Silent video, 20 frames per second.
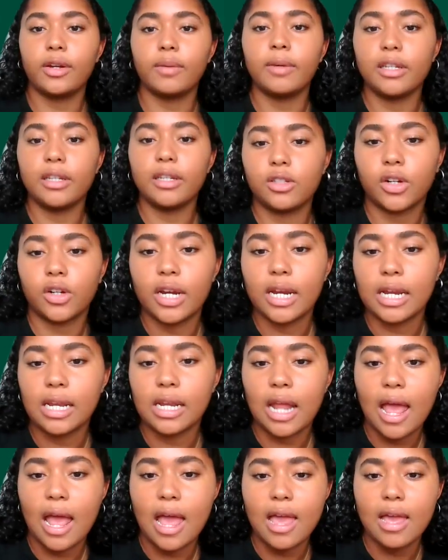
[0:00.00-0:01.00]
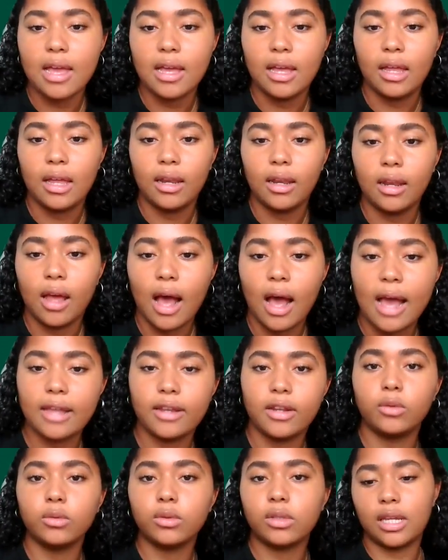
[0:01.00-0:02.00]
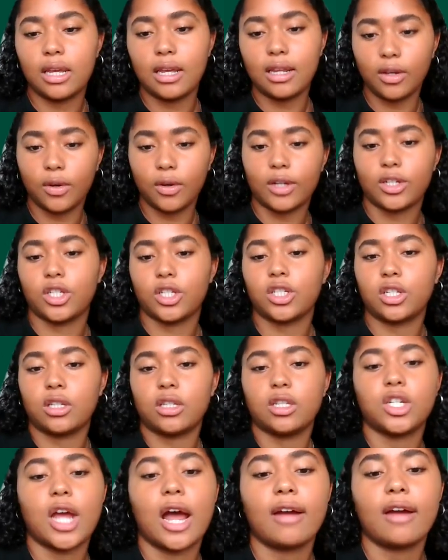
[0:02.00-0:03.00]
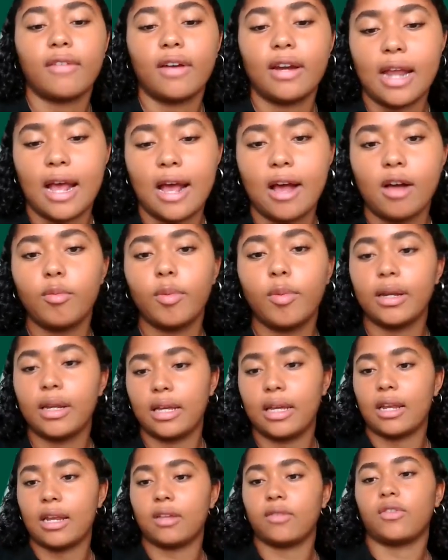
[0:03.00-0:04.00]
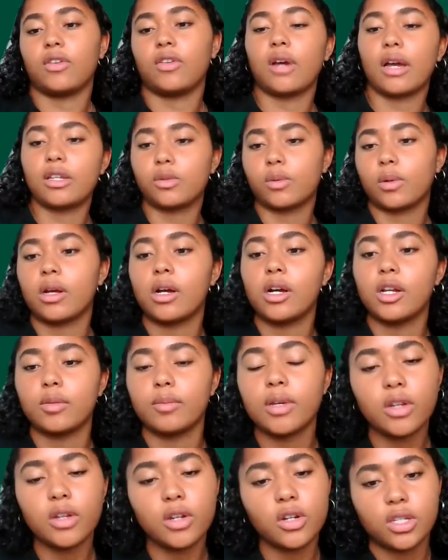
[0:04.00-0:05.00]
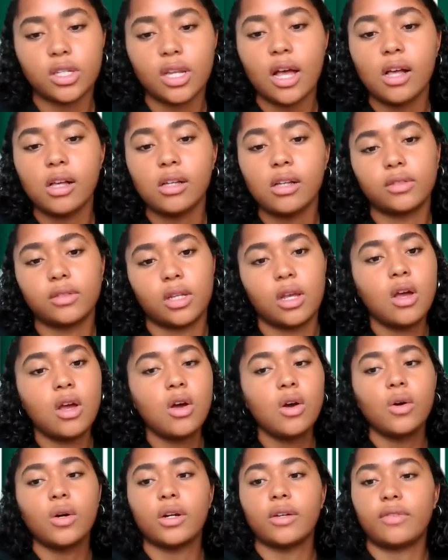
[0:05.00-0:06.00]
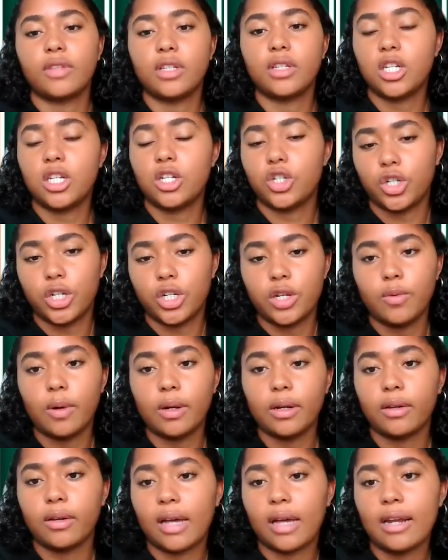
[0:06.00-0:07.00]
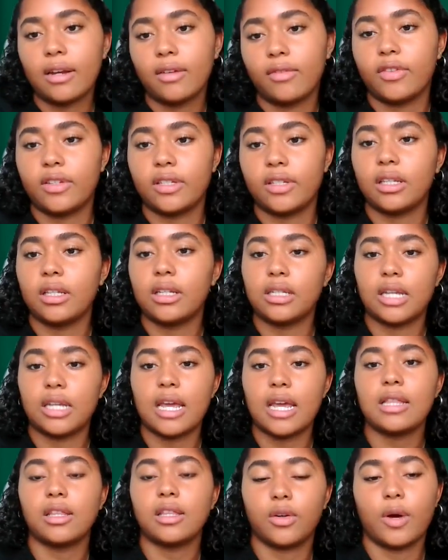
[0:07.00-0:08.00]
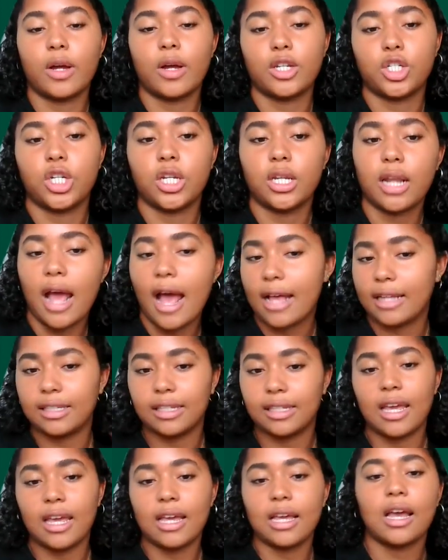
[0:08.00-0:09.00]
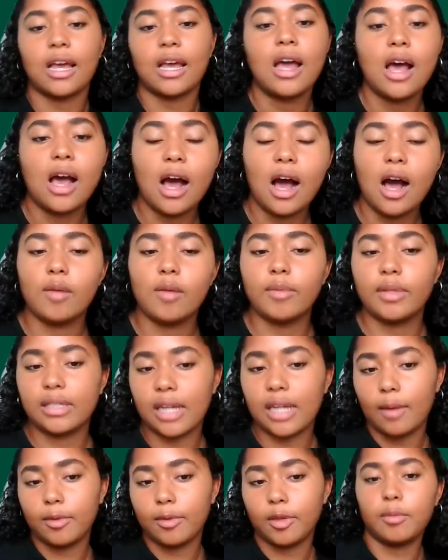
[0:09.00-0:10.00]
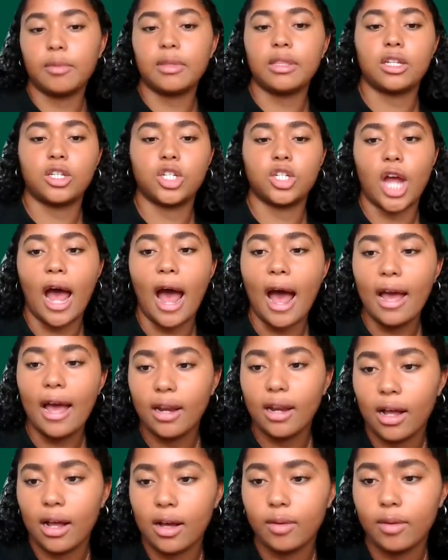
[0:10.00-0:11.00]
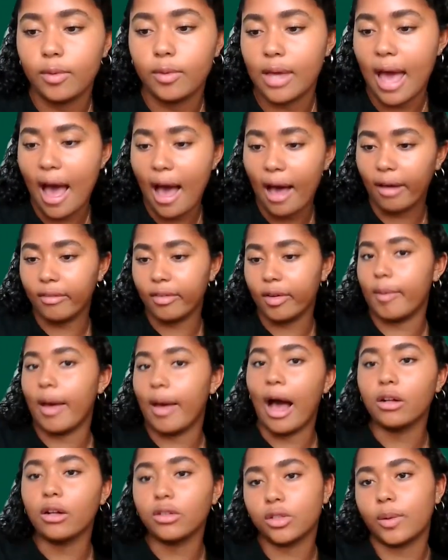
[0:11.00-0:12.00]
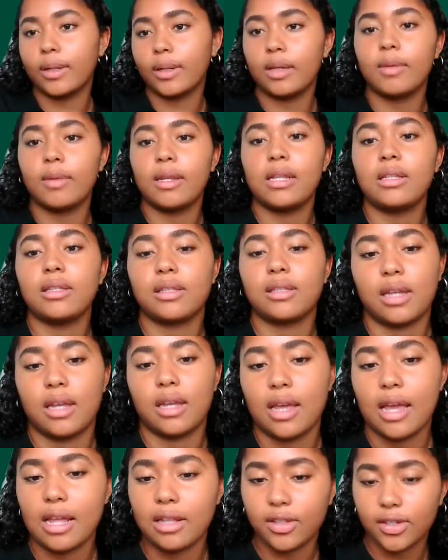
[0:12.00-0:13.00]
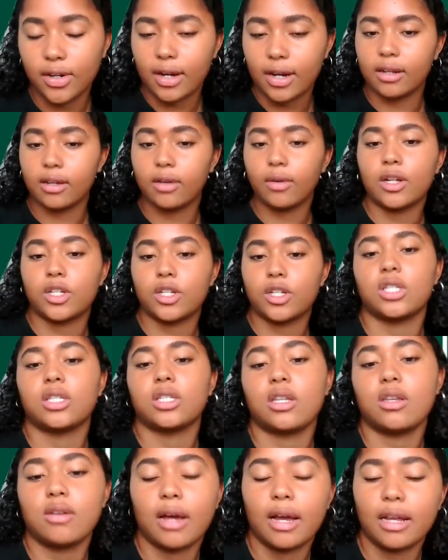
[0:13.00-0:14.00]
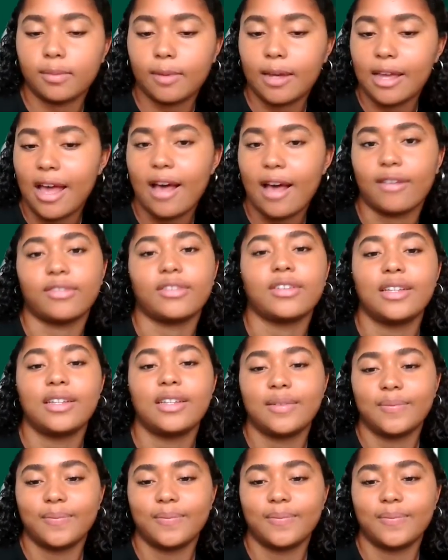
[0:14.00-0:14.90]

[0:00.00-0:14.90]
sharing my screen, and I don't see any questions in the chat right now. But again, if you guys want to unmute yourselves, or if the teacher you want to kind of facilitate the question asking and type them in the chat, we have about 20 minutes to answer any questions that you guys might have.